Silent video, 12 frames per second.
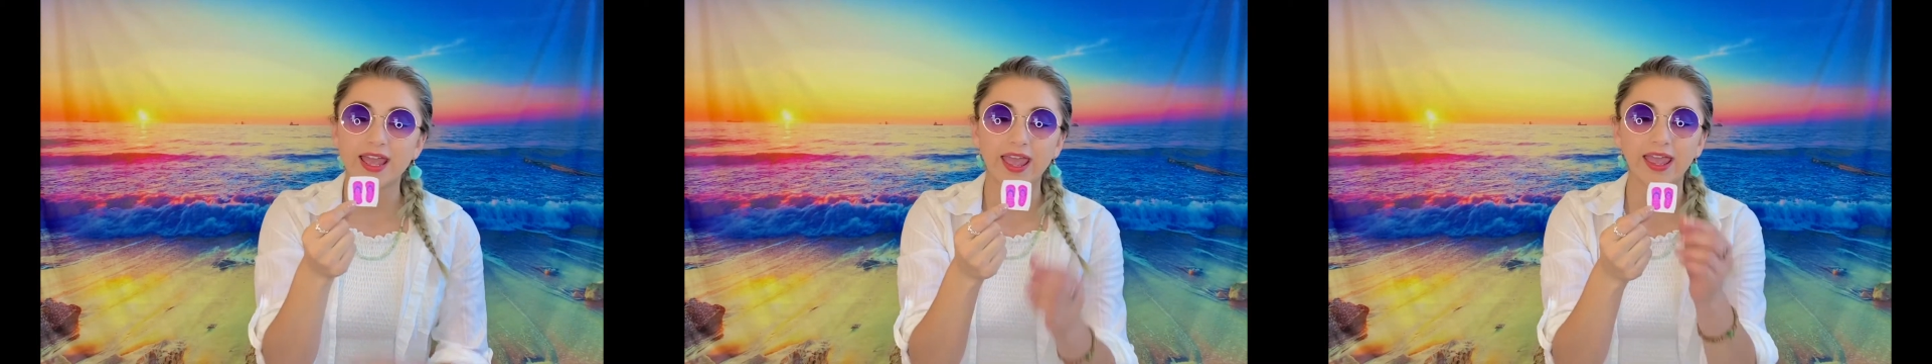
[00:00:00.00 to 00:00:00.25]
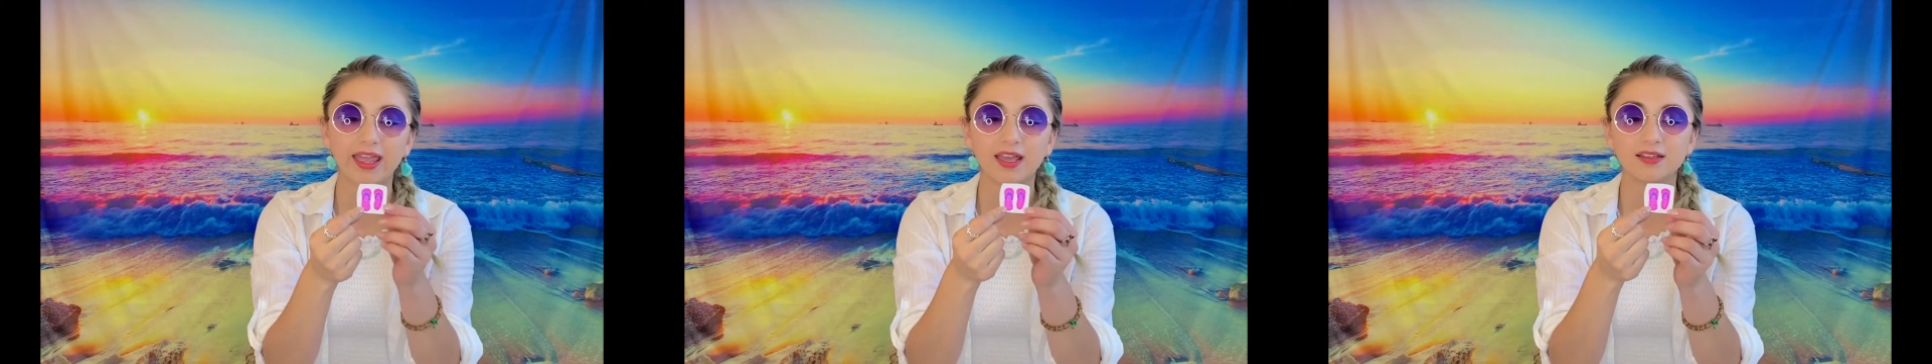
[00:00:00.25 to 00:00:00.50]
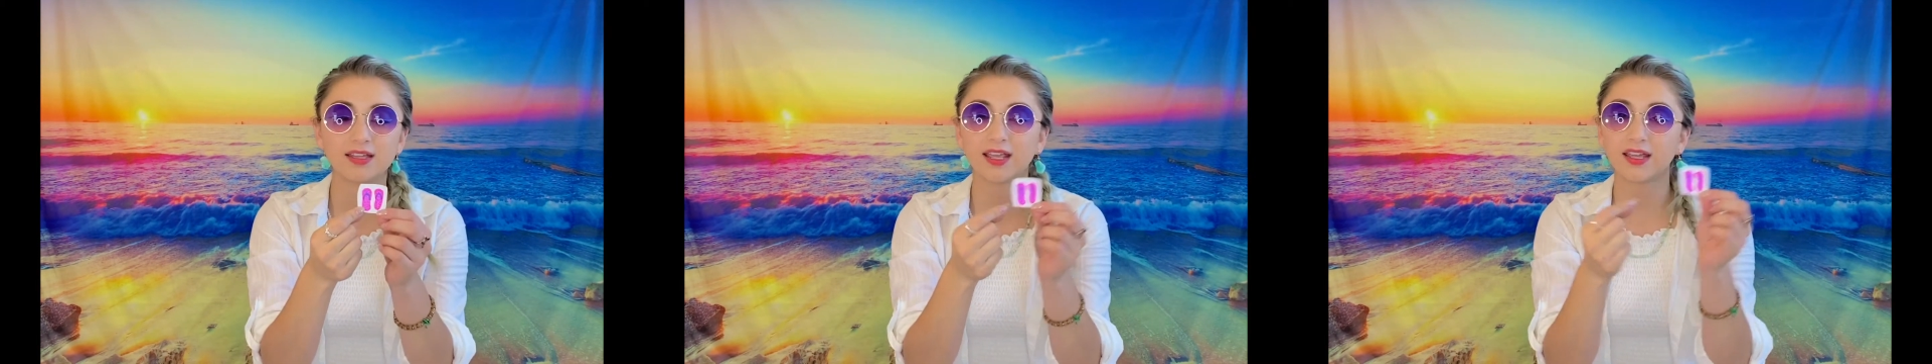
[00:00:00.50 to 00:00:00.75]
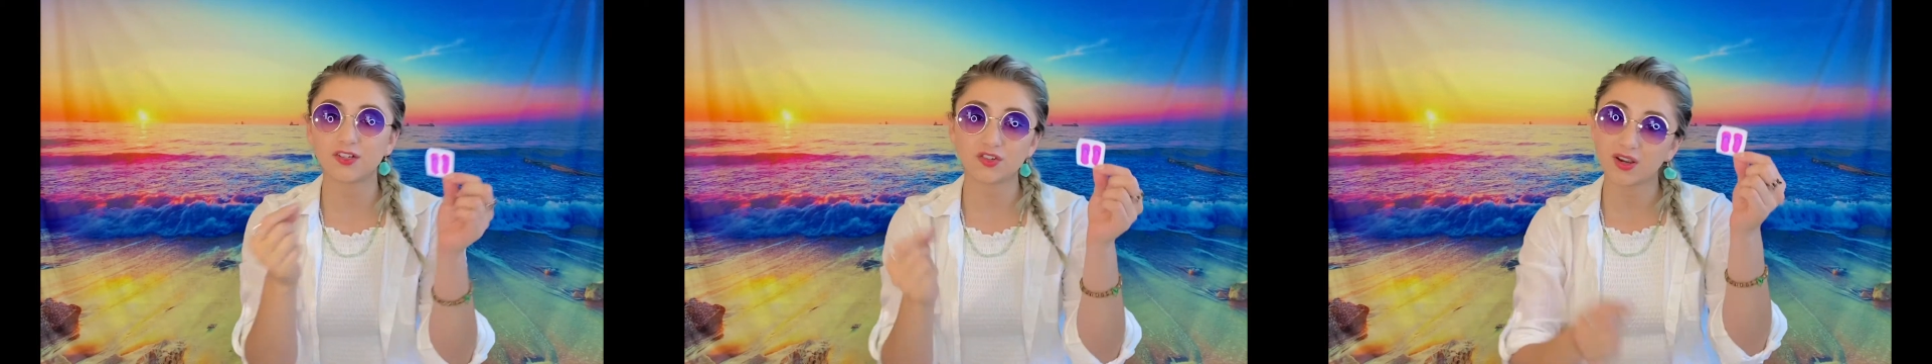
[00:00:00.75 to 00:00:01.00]
and they
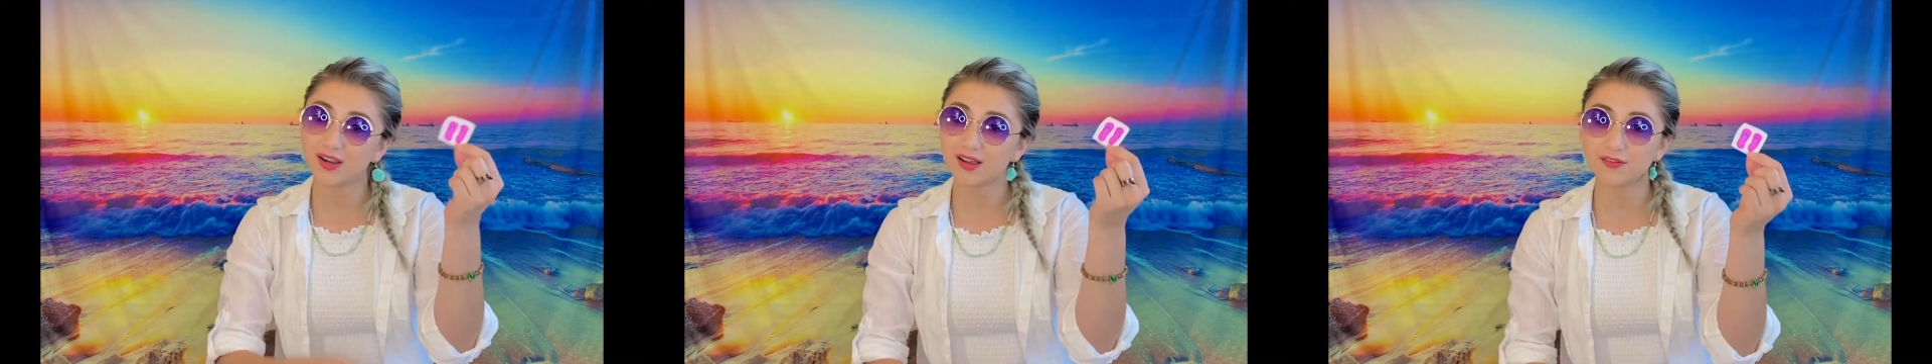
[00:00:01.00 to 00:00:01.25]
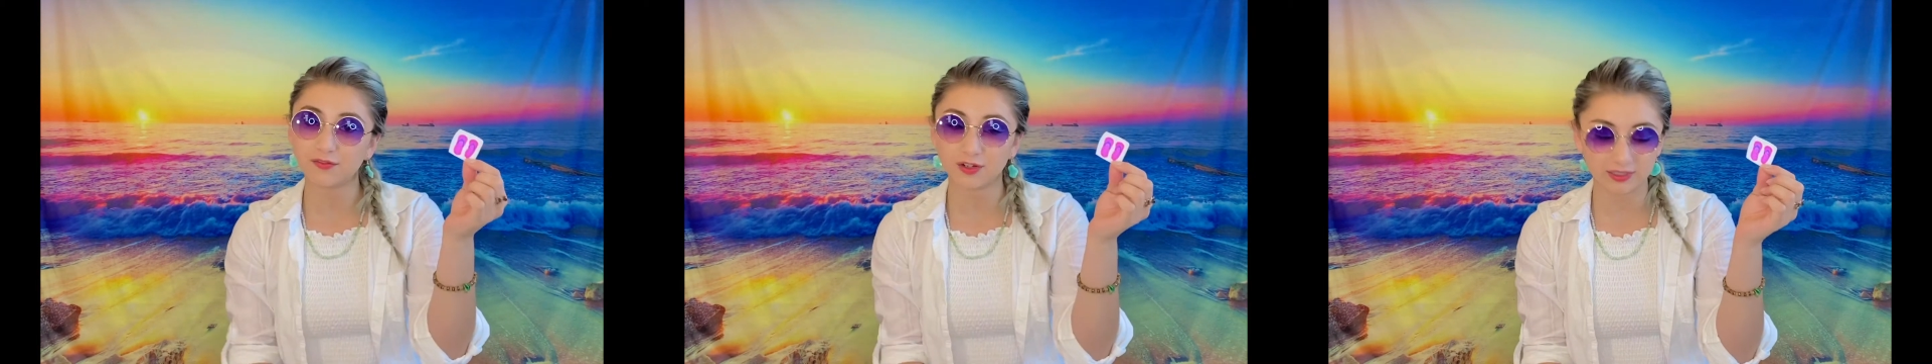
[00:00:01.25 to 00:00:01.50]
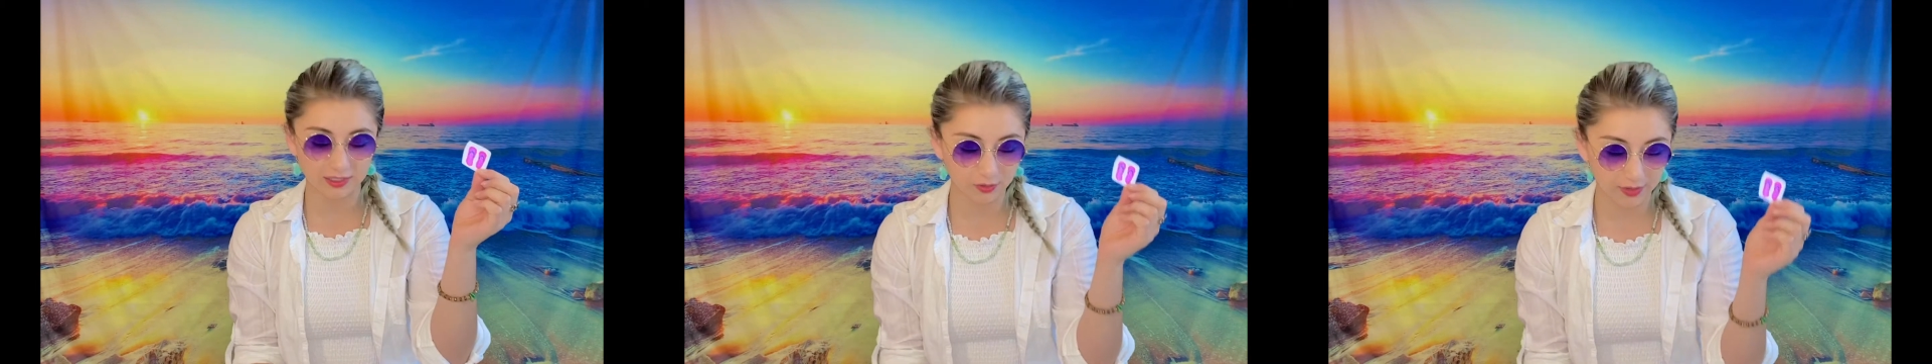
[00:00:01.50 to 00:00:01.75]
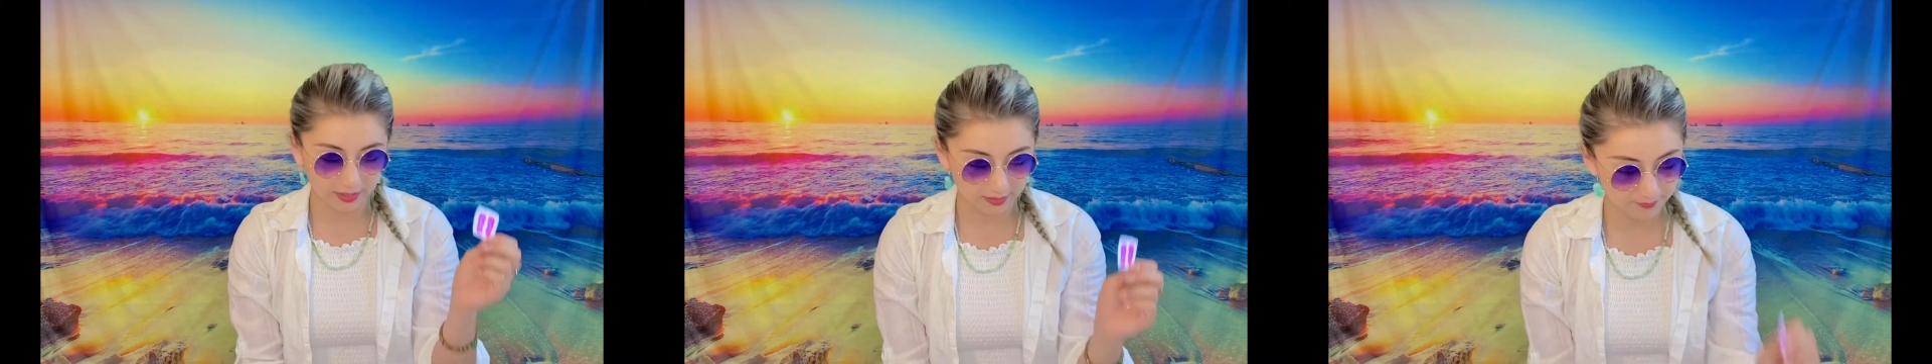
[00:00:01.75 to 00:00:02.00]
can dry off really
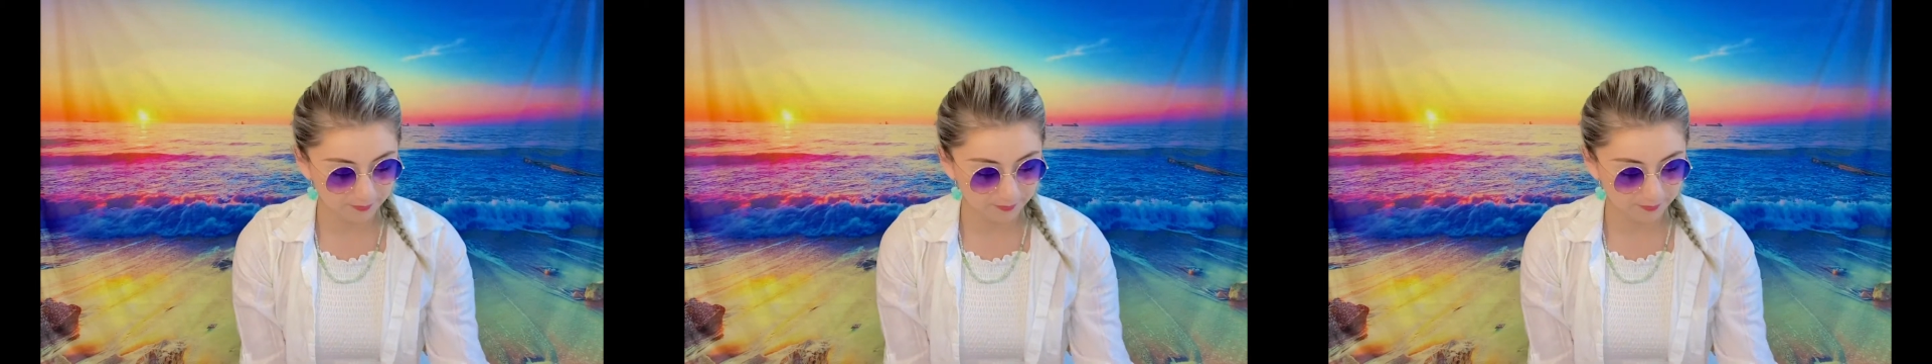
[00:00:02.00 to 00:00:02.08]
quick.